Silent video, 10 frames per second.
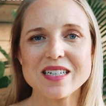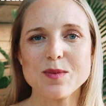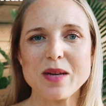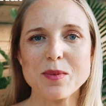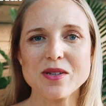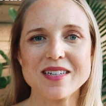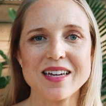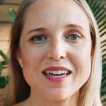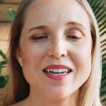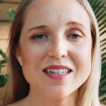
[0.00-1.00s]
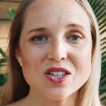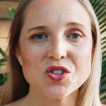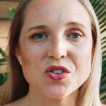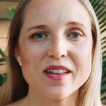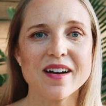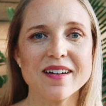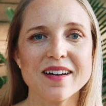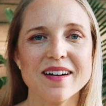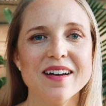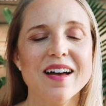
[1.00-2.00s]
to be able to get into Sri
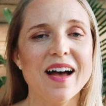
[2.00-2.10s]
Lanka,